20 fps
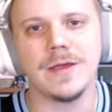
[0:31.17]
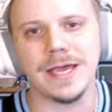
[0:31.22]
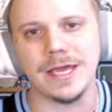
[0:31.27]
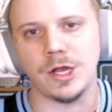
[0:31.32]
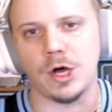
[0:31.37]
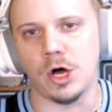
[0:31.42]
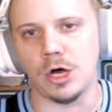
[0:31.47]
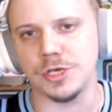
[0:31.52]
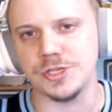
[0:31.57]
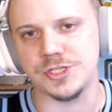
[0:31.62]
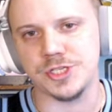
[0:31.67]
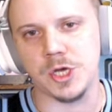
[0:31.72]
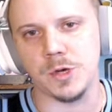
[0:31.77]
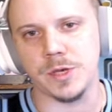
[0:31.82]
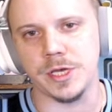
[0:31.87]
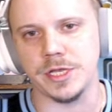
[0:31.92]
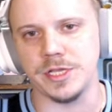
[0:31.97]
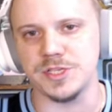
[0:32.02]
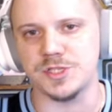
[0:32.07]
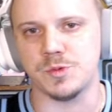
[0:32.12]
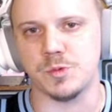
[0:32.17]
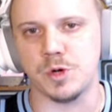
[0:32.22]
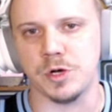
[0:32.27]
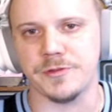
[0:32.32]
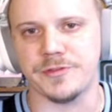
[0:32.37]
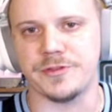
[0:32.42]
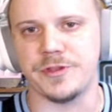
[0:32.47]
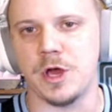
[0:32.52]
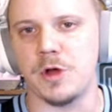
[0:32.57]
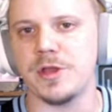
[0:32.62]
And also, it is
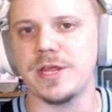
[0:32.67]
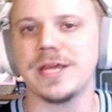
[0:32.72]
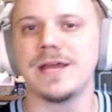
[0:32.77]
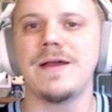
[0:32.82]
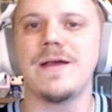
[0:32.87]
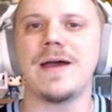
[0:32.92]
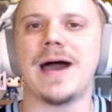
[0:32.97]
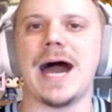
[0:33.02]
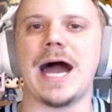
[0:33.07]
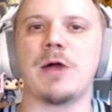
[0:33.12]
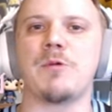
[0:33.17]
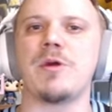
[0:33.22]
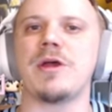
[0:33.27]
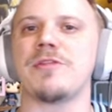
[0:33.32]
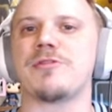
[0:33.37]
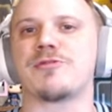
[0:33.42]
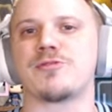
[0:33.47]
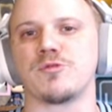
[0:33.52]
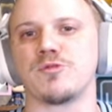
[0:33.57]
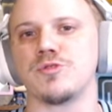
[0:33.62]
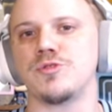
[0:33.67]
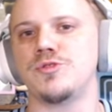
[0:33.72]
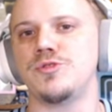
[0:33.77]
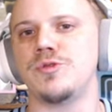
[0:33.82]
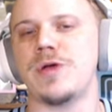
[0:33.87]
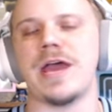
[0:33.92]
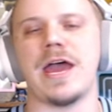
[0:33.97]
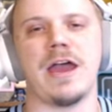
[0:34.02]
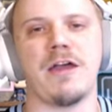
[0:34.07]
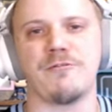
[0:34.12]
worth noting, I went
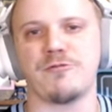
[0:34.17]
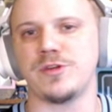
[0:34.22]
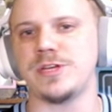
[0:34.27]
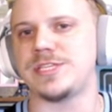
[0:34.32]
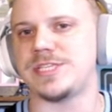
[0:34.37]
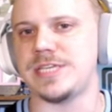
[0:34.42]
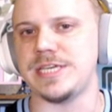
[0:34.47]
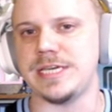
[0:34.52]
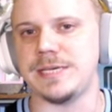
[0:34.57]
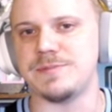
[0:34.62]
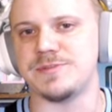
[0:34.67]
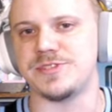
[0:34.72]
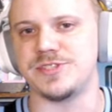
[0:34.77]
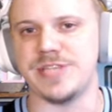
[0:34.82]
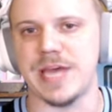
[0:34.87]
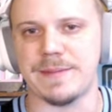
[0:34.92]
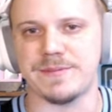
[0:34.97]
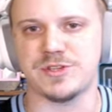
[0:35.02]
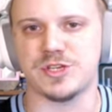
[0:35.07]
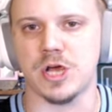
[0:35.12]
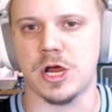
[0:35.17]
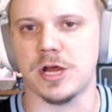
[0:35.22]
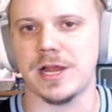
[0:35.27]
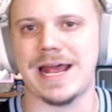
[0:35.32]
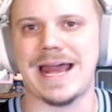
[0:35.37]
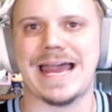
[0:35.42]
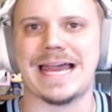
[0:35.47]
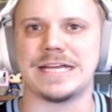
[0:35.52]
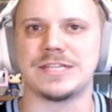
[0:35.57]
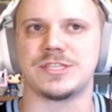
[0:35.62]
through every team's depth chart.
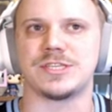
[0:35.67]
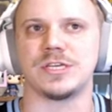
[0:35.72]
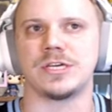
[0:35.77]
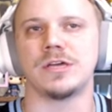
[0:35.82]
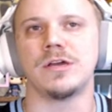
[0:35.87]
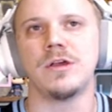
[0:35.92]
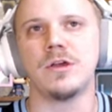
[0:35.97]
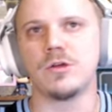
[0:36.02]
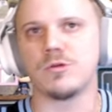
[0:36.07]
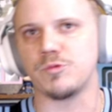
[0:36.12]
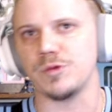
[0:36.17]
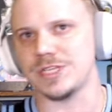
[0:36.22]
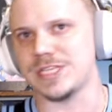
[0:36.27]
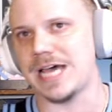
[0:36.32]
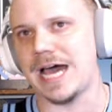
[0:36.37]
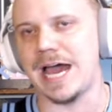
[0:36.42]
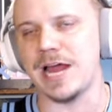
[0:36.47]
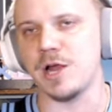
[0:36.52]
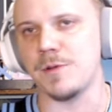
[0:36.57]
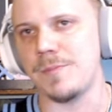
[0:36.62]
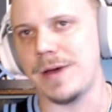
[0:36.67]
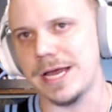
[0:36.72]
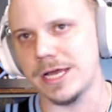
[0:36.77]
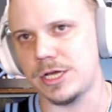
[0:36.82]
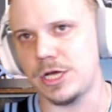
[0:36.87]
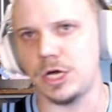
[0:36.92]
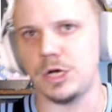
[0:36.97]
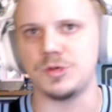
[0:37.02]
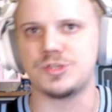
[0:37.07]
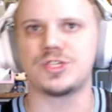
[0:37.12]
I had to retire my
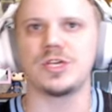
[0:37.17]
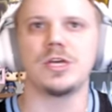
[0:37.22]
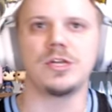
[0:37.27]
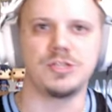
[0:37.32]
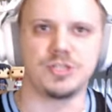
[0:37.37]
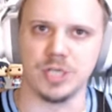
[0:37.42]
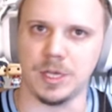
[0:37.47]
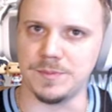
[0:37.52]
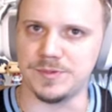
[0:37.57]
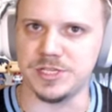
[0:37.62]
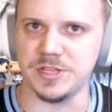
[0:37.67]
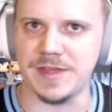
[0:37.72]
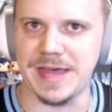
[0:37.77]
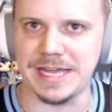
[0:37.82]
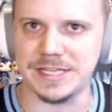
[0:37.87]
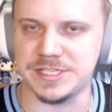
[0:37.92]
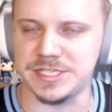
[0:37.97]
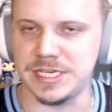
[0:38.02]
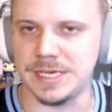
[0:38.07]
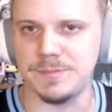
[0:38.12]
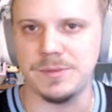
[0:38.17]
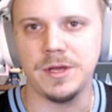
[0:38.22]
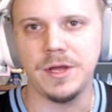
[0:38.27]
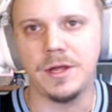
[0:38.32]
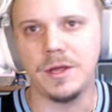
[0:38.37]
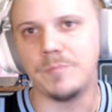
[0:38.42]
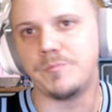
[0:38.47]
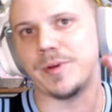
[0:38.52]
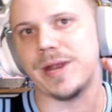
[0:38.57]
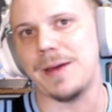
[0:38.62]
coach, jump to that team,
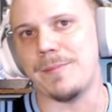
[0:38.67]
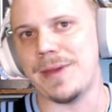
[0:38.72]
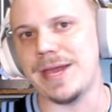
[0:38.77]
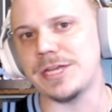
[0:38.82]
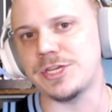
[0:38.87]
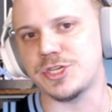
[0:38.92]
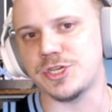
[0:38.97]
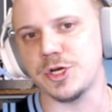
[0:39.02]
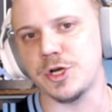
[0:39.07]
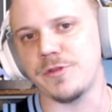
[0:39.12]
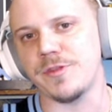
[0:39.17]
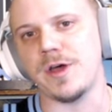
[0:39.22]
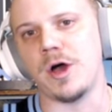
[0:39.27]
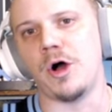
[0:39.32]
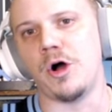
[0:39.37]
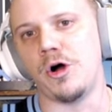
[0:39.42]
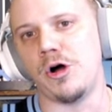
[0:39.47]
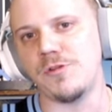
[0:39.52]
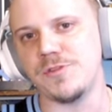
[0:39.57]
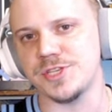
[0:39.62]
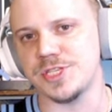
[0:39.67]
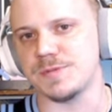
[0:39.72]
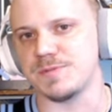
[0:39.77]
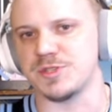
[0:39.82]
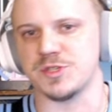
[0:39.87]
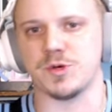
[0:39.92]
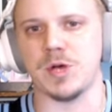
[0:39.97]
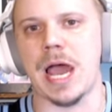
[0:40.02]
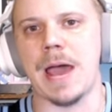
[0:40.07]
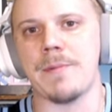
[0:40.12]
but I made sure that all the
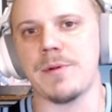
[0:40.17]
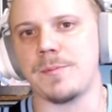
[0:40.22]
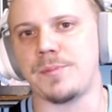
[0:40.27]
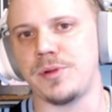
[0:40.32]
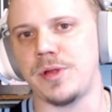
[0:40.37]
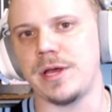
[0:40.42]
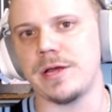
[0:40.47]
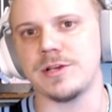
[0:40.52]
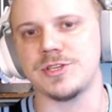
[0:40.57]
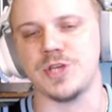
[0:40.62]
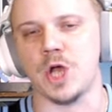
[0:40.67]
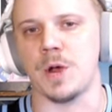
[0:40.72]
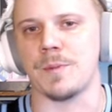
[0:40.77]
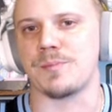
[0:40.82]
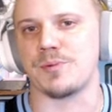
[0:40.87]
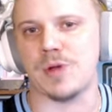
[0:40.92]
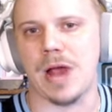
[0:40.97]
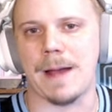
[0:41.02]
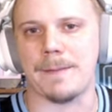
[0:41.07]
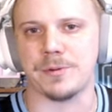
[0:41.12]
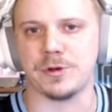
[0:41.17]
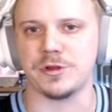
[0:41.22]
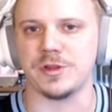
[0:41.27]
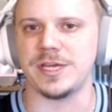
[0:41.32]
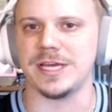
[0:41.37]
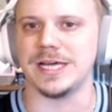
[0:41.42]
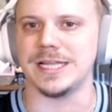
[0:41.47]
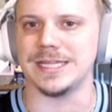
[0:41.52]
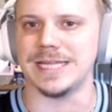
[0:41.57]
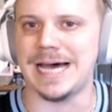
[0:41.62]
subscriber players are
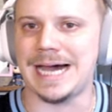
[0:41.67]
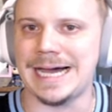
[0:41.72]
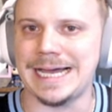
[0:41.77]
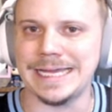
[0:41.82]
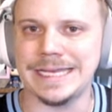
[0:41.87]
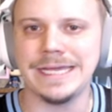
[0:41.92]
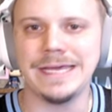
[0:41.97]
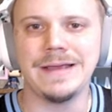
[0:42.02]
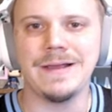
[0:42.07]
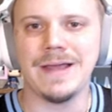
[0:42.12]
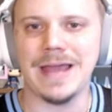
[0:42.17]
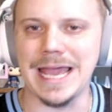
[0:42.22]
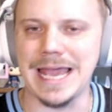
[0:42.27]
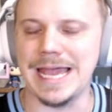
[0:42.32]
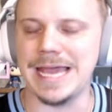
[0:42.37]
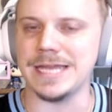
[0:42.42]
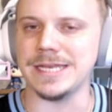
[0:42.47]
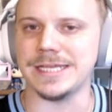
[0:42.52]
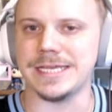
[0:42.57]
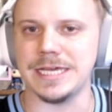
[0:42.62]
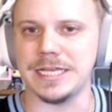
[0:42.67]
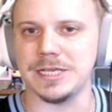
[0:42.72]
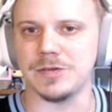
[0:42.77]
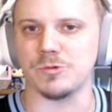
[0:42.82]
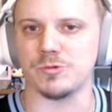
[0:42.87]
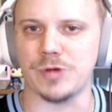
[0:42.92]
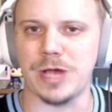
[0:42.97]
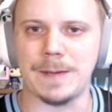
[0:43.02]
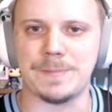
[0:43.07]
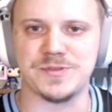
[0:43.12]
properly aligned and
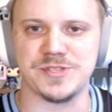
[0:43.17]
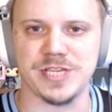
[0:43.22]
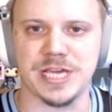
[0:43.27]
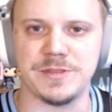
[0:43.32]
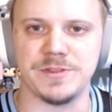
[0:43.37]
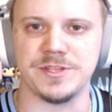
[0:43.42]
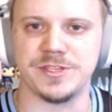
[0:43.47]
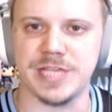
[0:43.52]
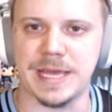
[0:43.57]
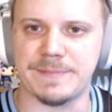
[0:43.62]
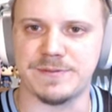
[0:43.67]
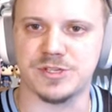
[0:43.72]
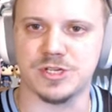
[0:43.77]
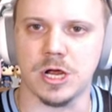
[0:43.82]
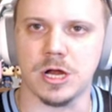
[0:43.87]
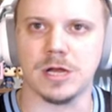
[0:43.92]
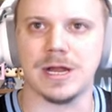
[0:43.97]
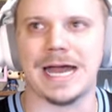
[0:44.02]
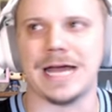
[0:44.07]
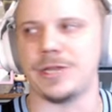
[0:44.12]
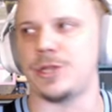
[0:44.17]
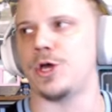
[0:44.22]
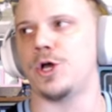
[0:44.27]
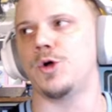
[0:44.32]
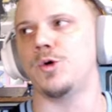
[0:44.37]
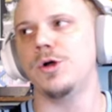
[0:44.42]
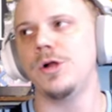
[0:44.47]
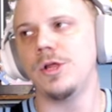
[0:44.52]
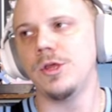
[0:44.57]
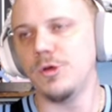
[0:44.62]
getting reps in the depth chart. I
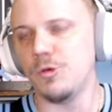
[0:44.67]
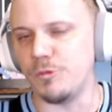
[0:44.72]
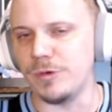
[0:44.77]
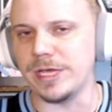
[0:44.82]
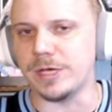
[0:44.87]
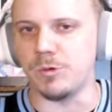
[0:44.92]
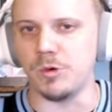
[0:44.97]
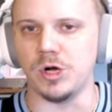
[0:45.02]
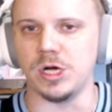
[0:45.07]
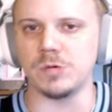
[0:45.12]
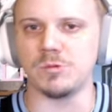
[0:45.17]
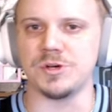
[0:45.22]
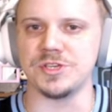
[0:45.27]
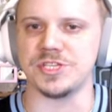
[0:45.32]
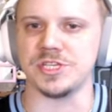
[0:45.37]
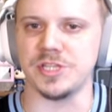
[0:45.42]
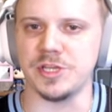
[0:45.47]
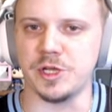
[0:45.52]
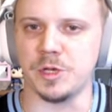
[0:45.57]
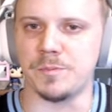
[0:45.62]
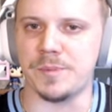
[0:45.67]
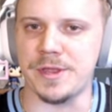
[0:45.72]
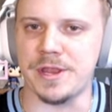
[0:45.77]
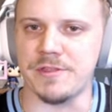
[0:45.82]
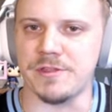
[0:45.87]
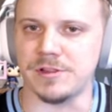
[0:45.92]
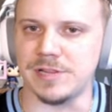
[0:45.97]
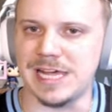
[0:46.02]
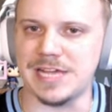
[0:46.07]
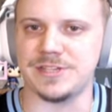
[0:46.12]
know week one was a little bit
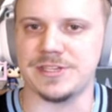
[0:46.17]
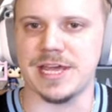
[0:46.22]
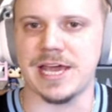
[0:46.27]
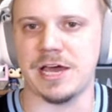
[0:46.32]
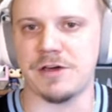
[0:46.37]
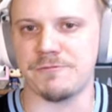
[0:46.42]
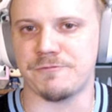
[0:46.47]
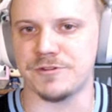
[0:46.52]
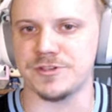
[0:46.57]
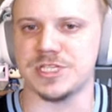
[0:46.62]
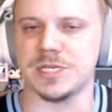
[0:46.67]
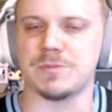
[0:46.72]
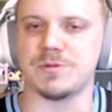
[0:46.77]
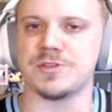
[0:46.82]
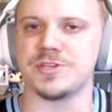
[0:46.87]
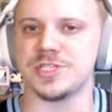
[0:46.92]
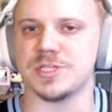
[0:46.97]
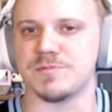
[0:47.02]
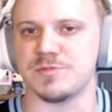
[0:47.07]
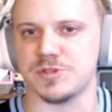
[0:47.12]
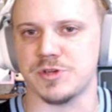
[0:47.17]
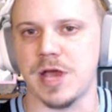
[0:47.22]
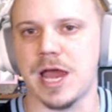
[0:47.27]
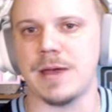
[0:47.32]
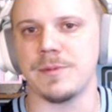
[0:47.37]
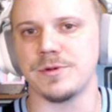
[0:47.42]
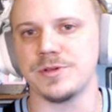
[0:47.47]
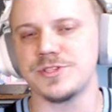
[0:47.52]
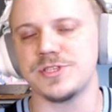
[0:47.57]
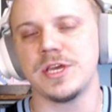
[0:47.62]
of the letdown for some of the
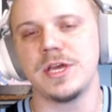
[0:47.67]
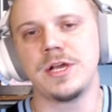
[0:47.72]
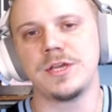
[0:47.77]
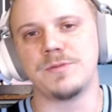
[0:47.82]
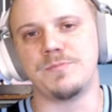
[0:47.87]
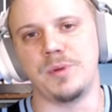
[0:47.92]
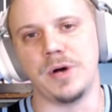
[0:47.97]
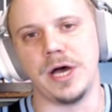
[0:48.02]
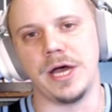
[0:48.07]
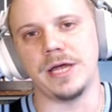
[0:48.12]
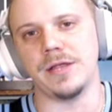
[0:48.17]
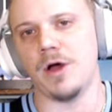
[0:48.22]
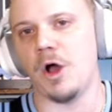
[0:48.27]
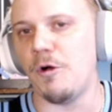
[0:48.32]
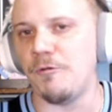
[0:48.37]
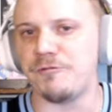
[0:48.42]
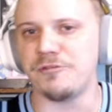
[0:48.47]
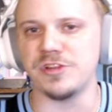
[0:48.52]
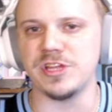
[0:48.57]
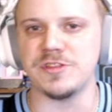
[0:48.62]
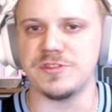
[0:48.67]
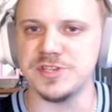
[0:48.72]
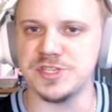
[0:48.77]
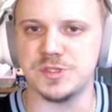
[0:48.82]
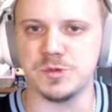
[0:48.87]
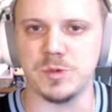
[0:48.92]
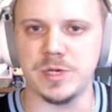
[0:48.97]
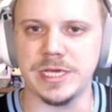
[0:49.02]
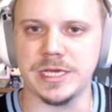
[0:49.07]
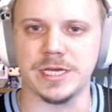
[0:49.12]
subscribers, but hopefully
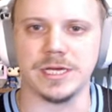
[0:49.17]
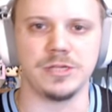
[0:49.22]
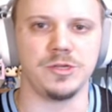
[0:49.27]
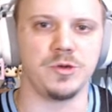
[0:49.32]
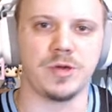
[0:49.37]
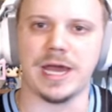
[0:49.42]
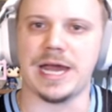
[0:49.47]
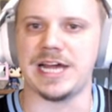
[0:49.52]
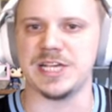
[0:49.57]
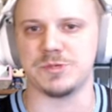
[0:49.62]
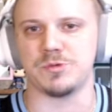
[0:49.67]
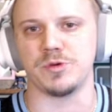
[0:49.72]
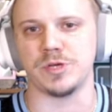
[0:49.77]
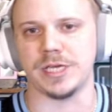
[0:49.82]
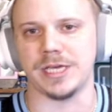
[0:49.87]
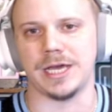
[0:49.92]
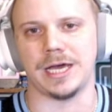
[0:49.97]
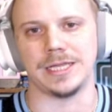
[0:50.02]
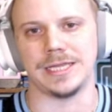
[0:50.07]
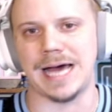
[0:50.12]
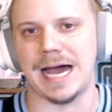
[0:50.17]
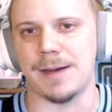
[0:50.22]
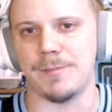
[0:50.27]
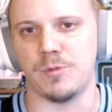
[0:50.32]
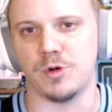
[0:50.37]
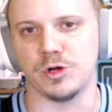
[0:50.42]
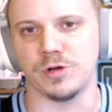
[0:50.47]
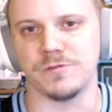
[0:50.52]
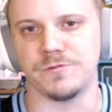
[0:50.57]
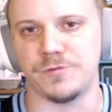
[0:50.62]
this week you guys will get a lot
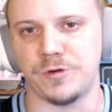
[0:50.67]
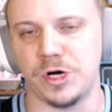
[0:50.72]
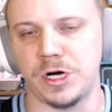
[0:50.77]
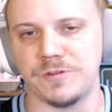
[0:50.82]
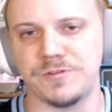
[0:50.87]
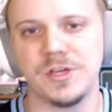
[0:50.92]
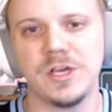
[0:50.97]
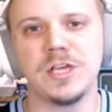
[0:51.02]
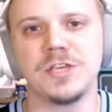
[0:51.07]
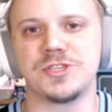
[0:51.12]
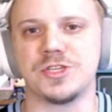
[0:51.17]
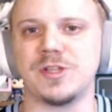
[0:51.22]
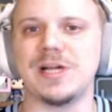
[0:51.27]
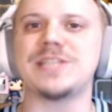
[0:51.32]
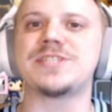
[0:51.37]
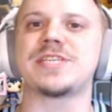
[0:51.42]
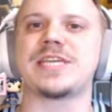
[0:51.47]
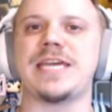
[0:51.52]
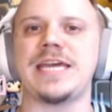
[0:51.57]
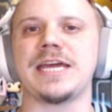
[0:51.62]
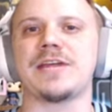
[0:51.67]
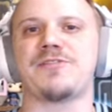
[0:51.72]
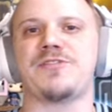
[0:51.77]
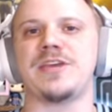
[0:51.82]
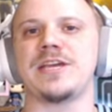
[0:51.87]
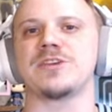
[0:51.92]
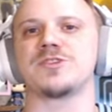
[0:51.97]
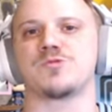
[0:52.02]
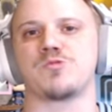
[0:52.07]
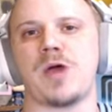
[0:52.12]
more involved. So let's kick
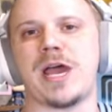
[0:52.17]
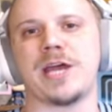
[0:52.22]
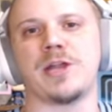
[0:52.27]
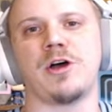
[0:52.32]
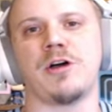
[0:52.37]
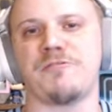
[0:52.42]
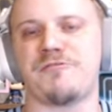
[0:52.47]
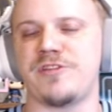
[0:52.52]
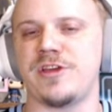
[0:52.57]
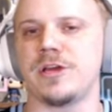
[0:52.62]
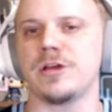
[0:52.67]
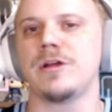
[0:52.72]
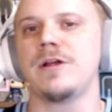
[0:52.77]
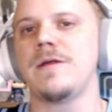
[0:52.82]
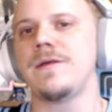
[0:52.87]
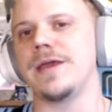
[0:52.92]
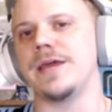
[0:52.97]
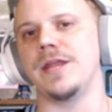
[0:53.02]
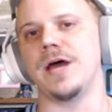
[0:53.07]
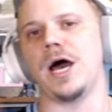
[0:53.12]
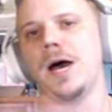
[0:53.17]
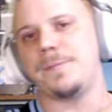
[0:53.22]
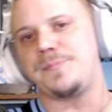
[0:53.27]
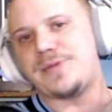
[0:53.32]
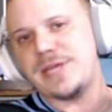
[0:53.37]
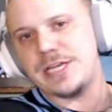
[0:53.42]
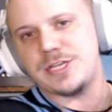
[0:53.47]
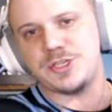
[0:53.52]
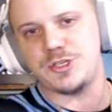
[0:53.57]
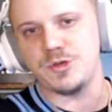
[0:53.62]
things right off here and
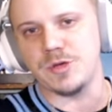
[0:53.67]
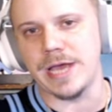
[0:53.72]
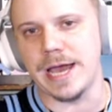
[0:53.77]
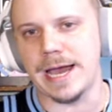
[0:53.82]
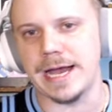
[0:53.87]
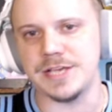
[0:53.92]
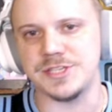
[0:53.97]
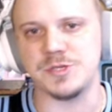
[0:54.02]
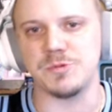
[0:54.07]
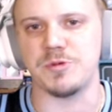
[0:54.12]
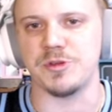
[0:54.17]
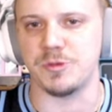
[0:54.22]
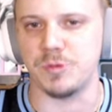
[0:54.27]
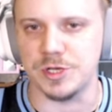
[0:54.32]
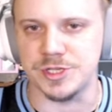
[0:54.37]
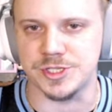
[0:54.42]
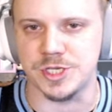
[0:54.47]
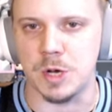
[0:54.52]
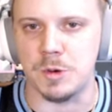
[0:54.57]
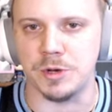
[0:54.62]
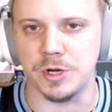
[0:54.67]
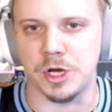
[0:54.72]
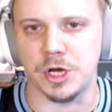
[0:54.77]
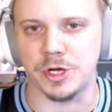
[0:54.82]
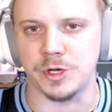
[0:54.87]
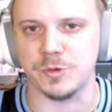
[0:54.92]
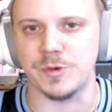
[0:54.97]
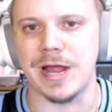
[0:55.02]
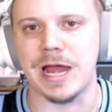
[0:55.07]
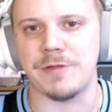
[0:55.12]
update you guys with what's going
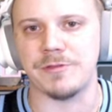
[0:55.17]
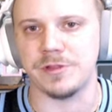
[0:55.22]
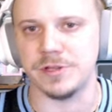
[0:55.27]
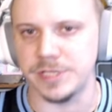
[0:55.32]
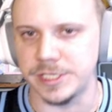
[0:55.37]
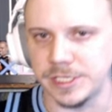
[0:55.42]
on around the